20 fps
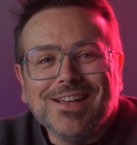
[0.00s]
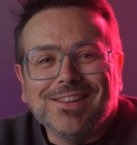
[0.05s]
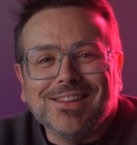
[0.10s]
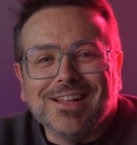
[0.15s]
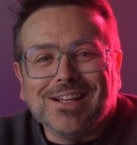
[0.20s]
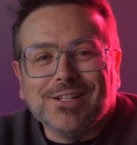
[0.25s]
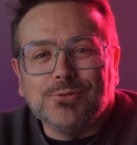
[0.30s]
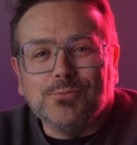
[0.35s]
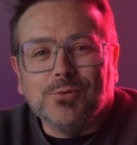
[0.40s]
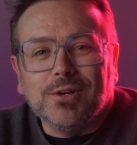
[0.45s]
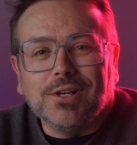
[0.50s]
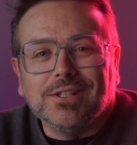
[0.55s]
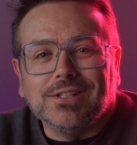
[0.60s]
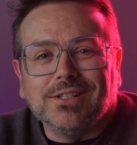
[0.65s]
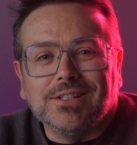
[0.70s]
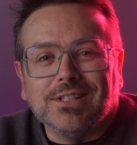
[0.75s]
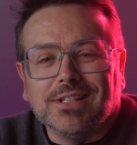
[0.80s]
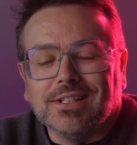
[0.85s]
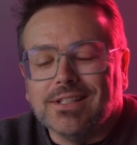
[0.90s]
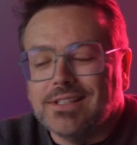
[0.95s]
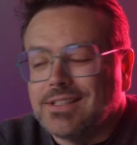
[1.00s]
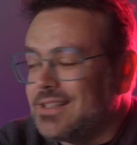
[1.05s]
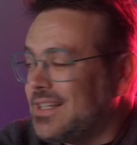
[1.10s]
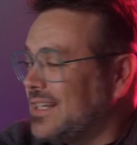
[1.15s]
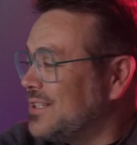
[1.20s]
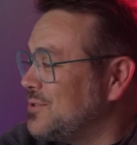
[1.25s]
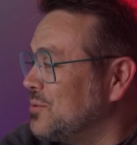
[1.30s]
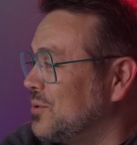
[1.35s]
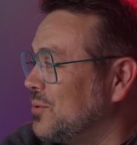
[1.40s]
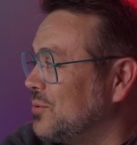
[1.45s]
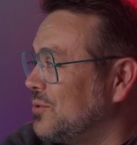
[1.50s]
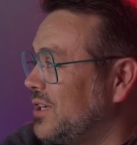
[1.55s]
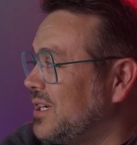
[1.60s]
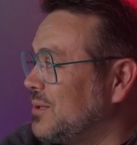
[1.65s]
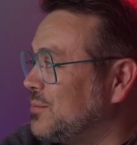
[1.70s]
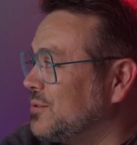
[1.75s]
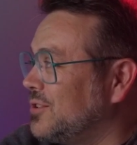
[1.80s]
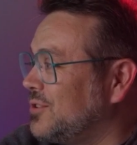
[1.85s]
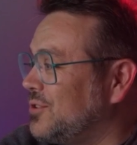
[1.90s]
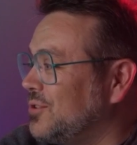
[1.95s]
that's what we're
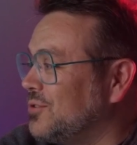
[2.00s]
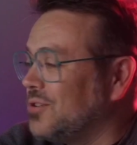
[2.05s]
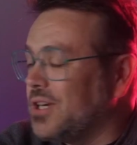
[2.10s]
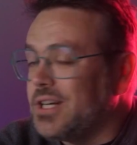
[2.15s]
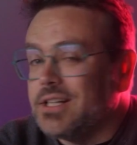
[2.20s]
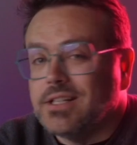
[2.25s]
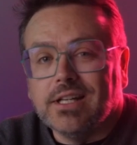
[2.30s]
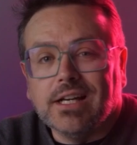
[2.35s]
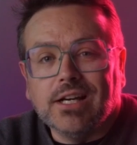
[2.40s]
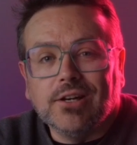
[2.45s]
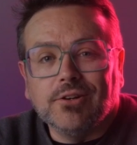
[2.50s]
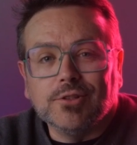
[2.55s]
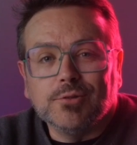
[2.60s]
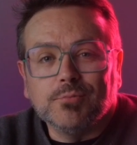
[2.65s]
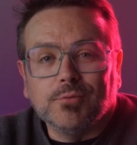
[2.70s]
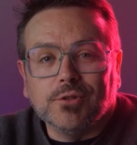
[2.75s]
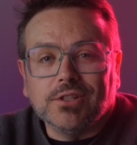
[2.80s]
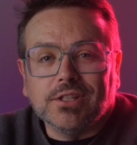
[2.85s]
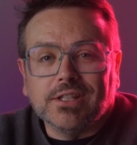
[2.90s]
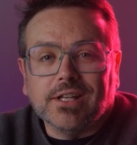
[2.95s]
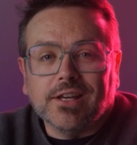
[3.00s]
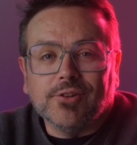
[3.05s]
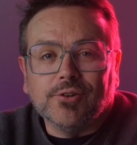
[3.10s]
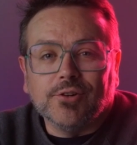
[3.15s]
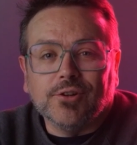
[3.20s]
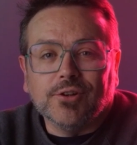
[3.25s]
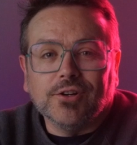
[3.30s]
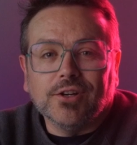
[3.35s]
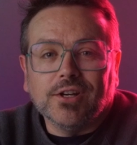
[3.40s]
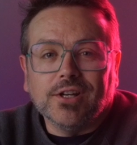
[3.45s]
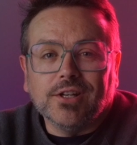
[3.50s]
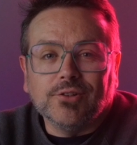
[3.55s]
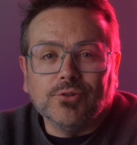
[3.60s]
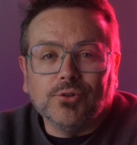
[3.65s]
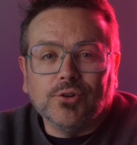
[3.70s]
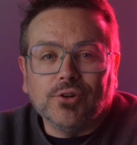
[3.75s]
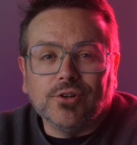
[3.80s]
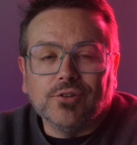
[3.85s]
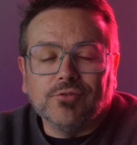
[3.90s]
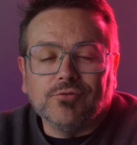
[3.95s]
able to do right now, is put together an
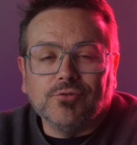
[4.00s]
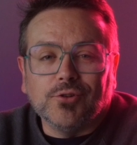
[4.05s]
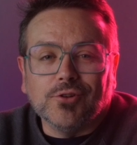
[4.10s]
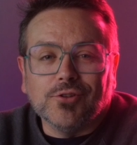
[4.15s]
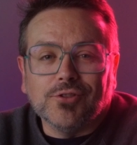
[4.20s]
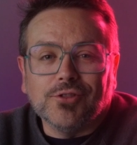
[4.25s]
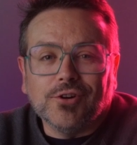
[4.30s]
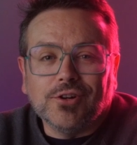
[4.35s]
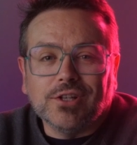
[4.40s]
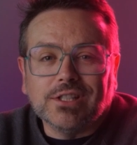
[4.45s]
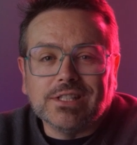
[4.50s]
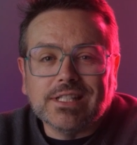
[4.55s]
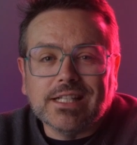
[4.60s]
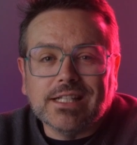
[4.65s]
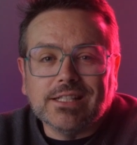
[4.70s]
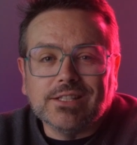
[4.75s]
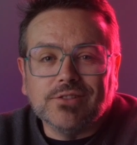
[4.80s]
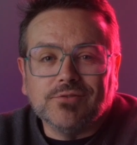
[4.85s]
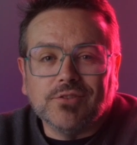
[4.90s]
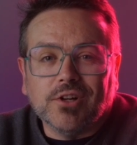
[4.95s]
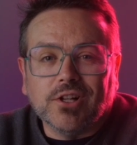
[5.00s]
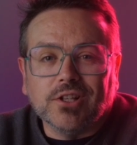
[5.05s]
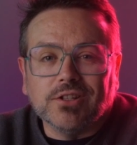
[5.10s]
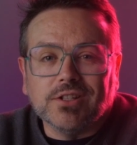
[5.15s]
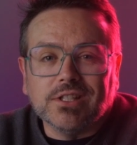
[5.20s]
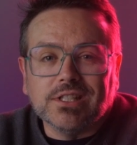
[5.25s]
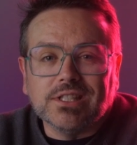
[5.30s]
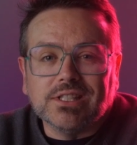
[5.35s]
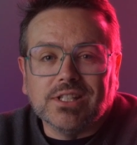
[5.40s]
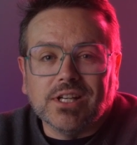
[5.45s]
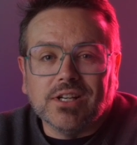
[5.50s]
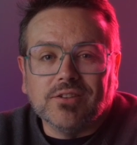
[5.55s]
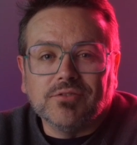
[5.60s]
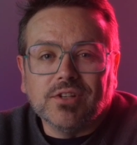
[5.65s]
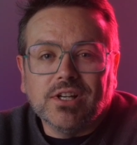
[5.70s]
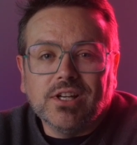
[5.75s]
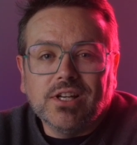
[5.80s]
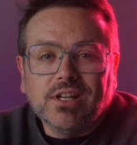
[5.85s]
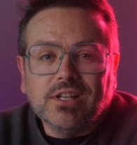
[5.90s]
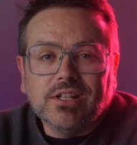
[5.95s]
order for 30 sets of all of this stuff.
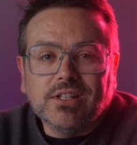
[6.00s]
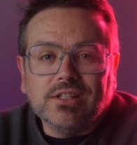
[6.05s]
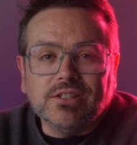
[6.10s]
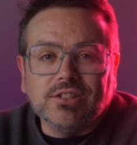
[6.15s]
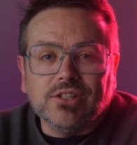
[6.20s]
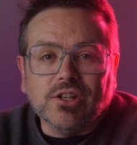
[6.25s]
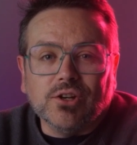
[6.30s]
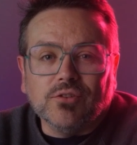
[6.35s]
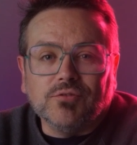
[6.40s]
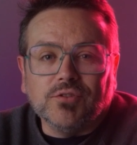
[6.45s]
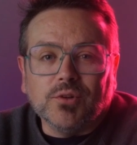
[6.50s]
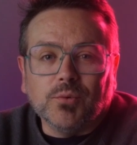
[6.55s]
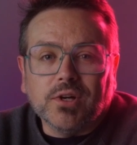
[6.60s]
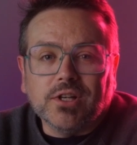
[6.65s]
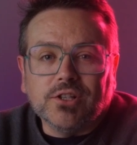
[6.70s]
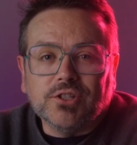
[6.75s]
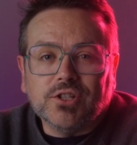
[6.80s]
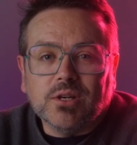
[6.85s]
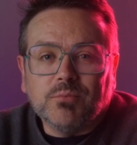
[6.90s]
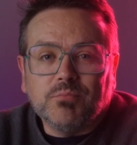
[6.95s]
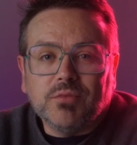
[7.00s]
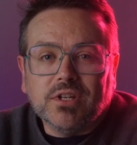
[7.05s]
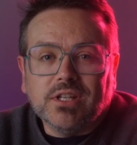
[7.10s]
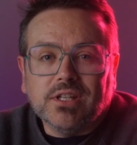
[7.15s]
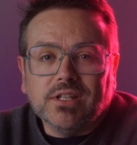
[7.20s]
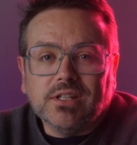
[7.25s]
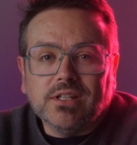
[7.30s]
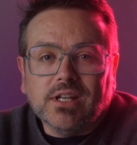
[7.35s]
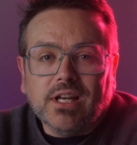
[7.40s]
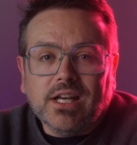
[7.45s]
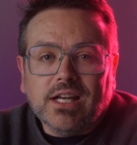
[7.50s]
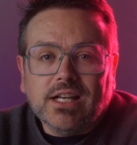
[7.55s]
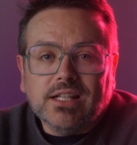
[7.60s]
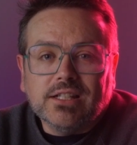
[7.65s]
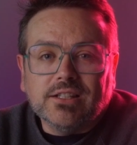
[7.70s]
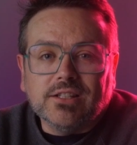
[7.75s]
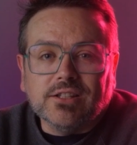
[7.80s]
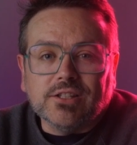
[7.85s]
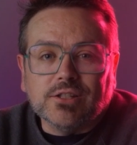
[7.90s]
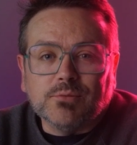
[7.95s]
So if you want to jump in
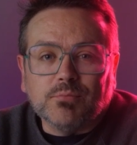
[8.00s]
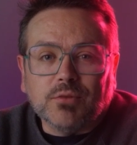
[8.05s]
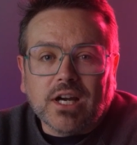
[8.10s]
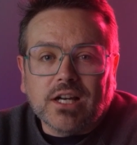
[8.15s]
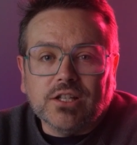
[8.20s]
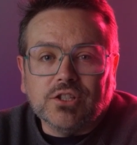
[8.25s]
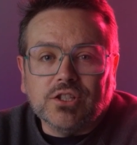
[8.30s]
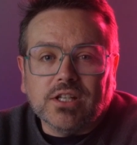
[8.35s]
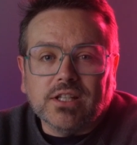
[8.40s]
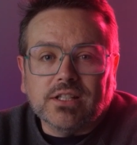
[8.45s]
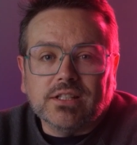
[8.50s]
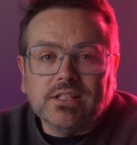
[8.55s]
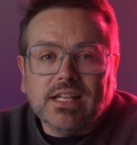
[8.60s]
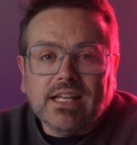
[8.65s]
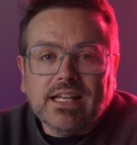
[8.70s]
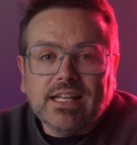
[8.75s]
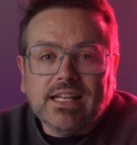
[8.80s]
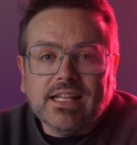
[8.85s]
to this project,